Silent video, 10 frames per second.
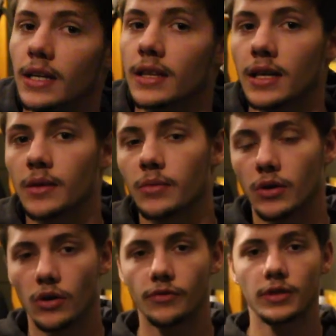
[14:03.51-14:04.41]
anything,
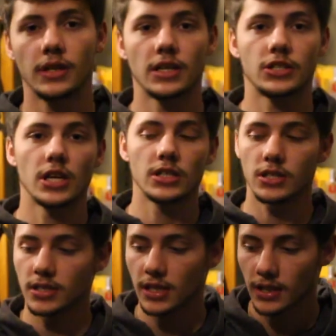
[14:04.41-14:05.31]
but hopefully that
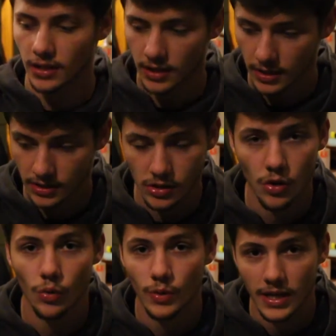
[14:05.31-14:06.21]
changes in the next
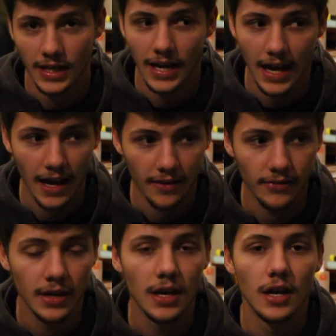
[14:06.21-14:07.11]
week and a half.
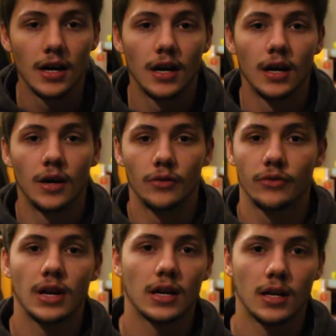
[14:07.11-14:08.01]

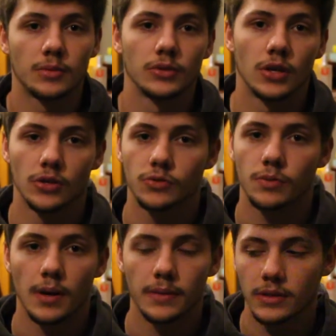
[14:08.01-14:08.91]
We've got a couple does.
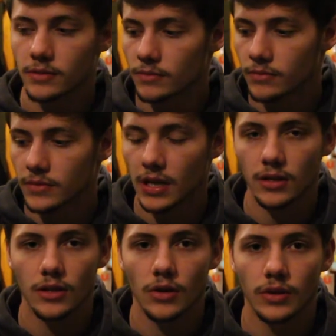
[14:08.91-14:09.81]
We'll probably take
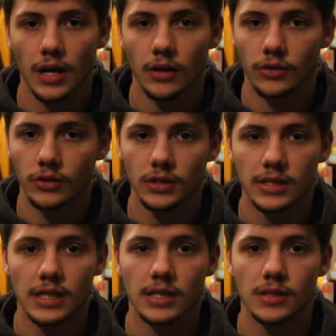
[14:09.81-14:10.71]
a doe down early
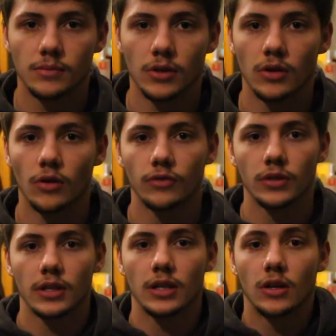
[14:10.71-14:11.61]
season, but
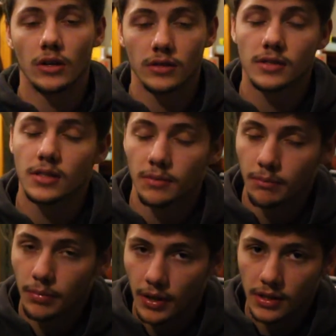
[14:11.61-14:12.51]
hopefully get on
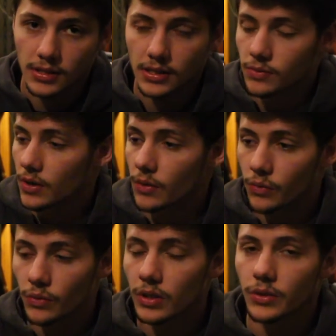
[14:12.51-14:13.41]
some bucks. That's what I
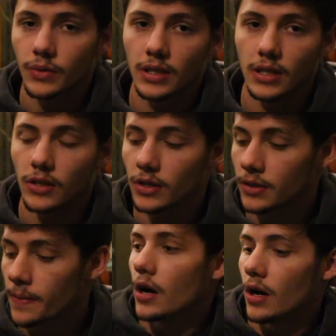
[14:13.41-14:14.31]
really want to get
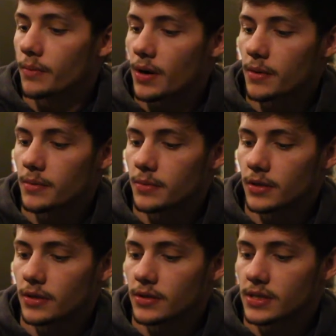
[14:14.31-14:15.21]
on.
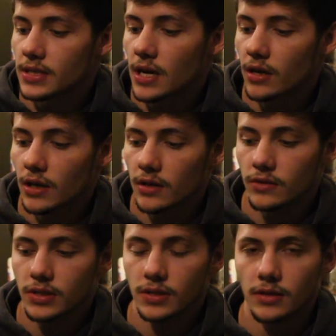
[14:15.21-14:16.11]
Probably scout
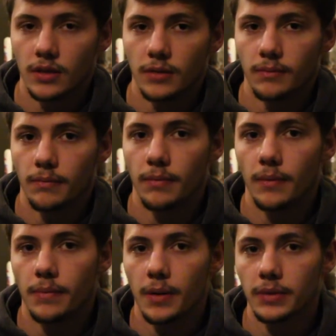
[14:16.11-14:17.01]
out some
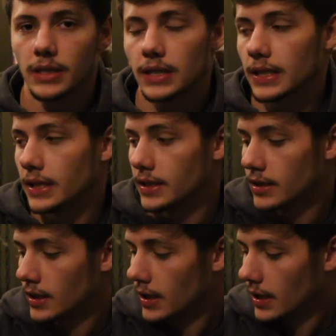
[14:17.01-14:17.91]
public land,